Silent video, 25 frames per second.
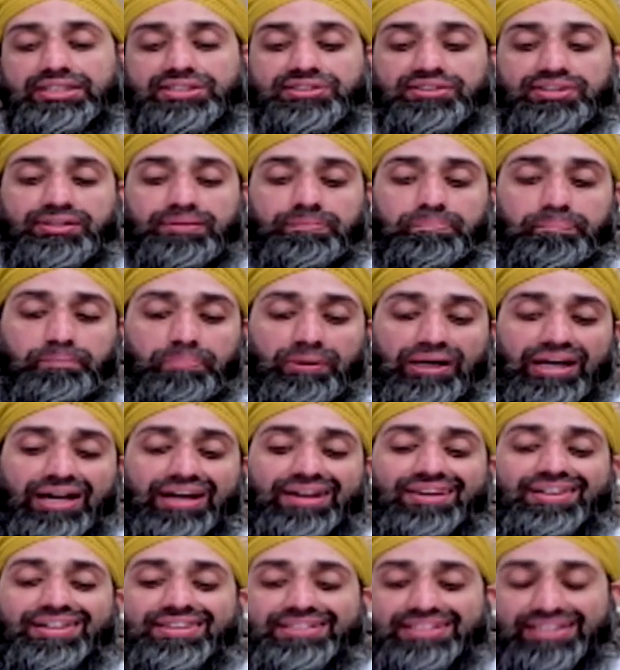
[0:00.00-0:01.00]
entering
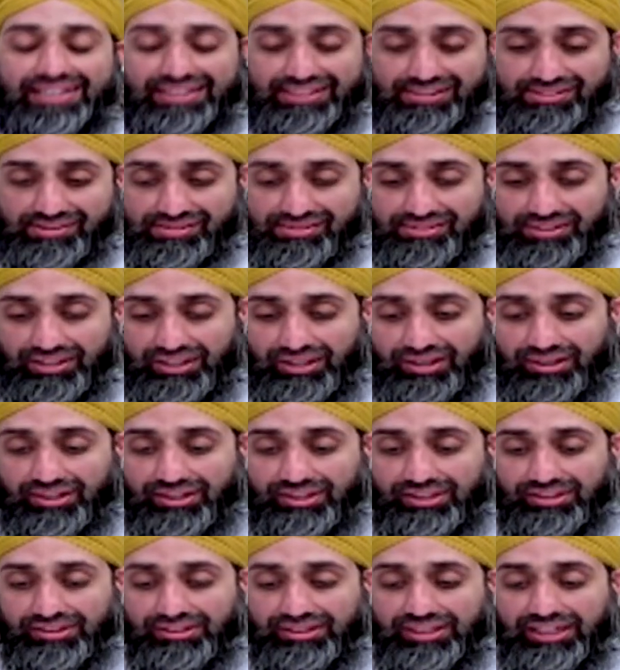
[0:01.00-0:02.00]
paradise
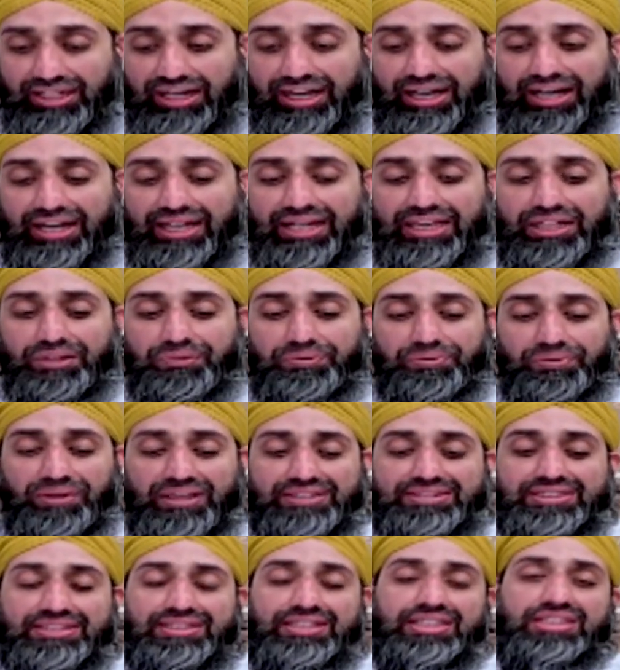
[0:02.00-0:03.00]
the high
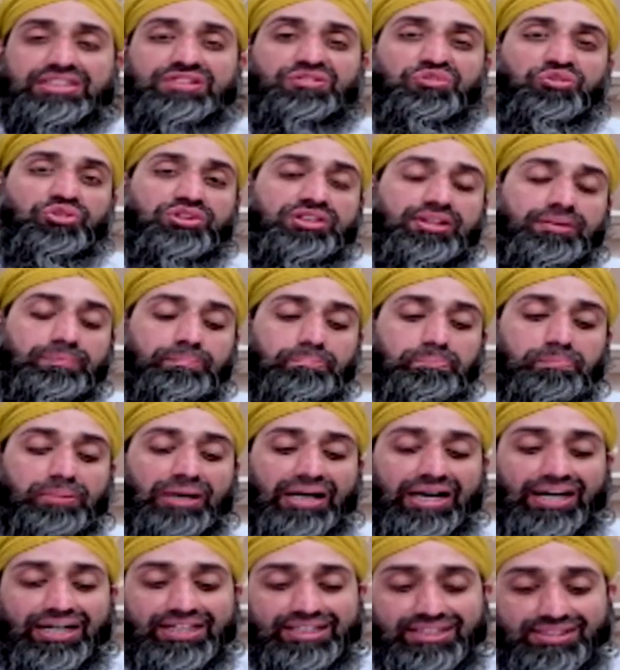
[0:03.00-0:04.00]
residence for the
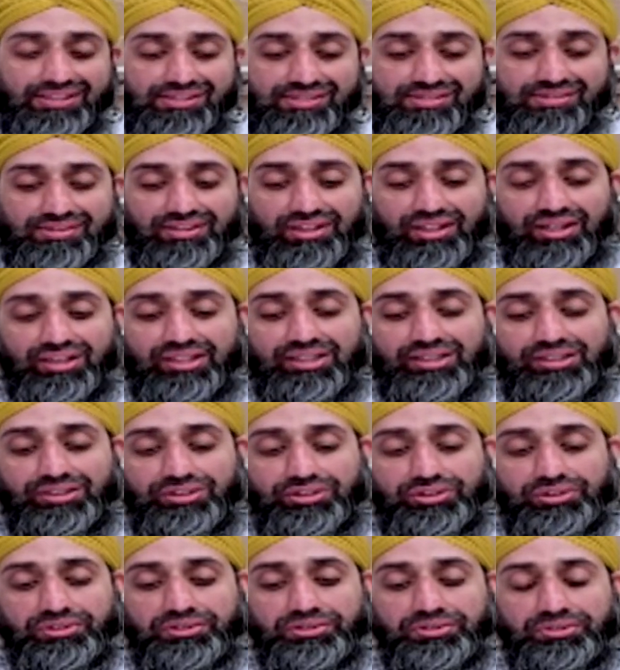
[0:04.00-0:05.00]
pious
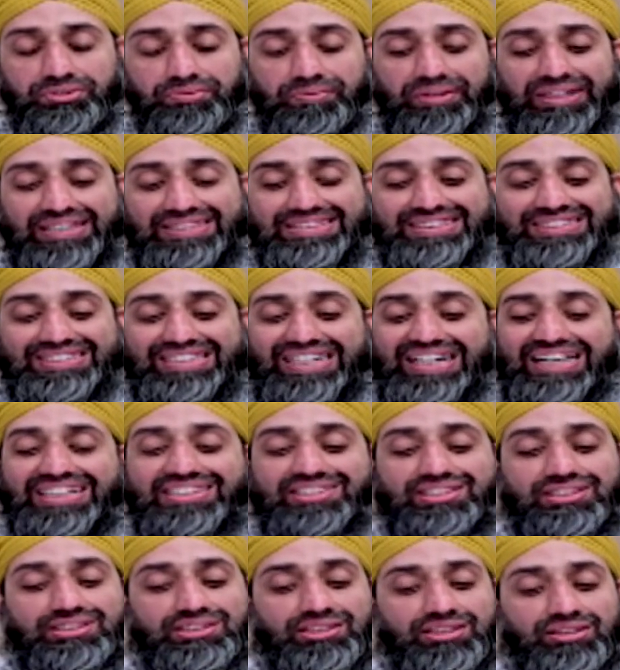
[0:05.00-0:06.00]
due to
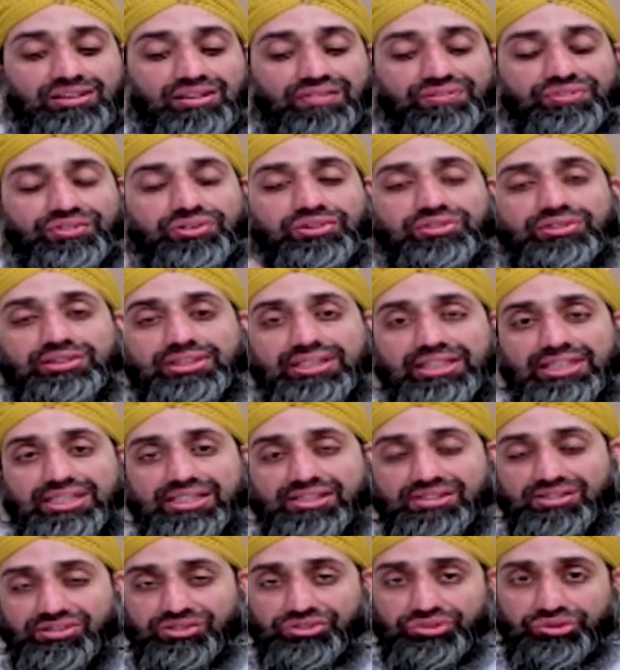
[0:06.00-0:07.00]
scarcity of good
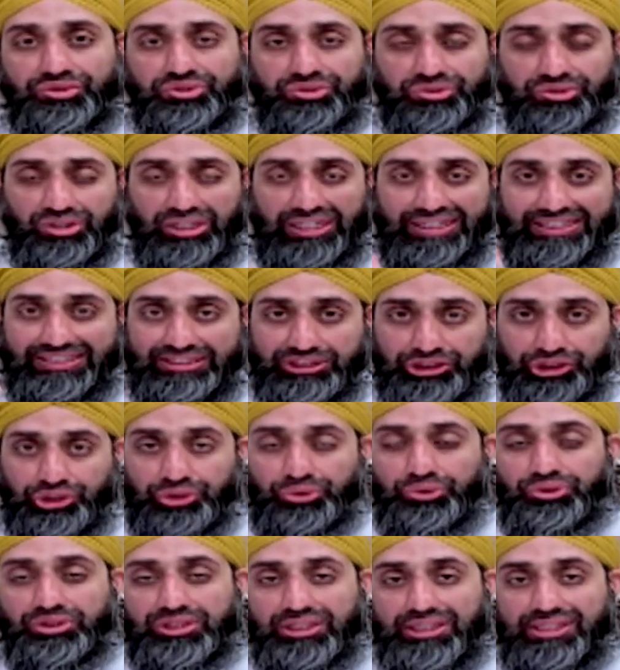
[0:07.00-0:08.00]
deeds due to
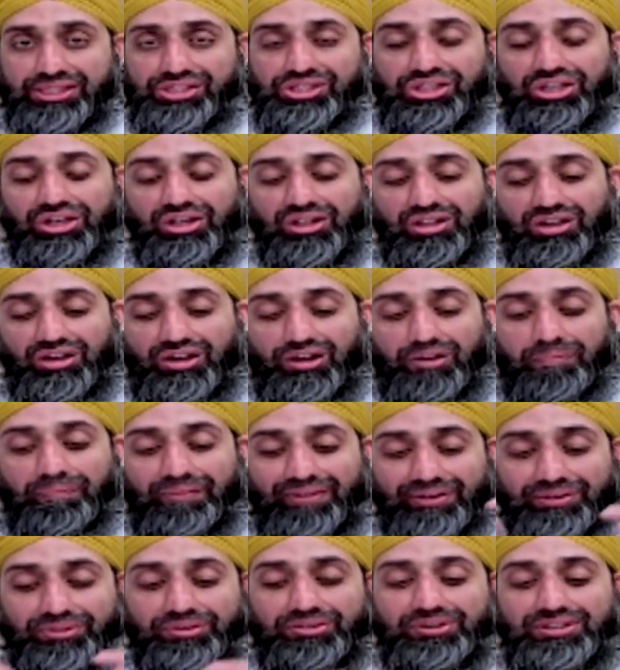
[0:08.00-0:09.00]
shortage
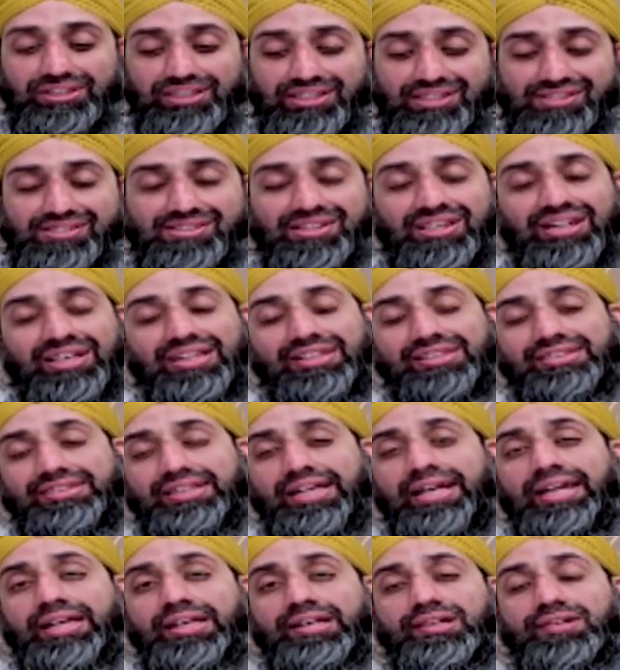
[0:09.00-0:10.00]
of my good deeds
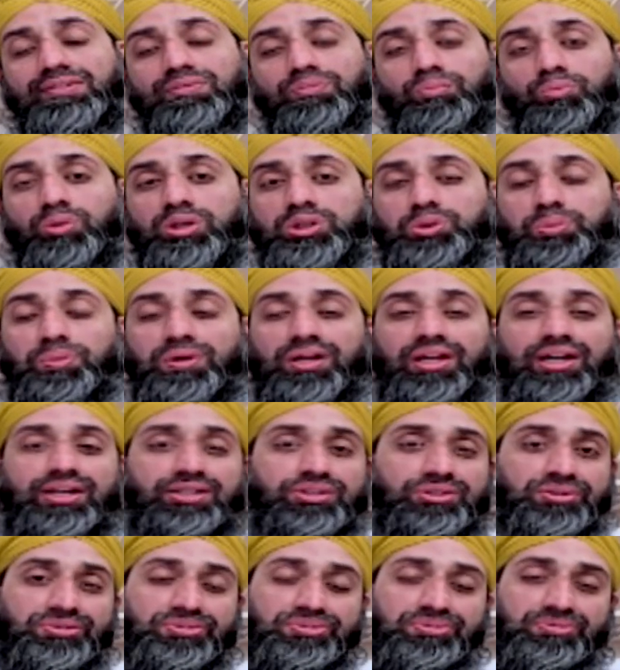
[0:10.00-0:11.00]
then what will
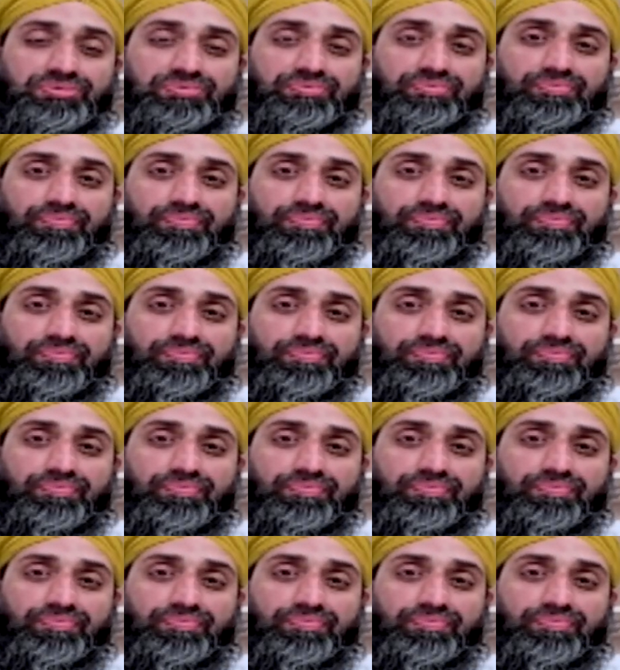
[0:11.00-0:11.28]
i do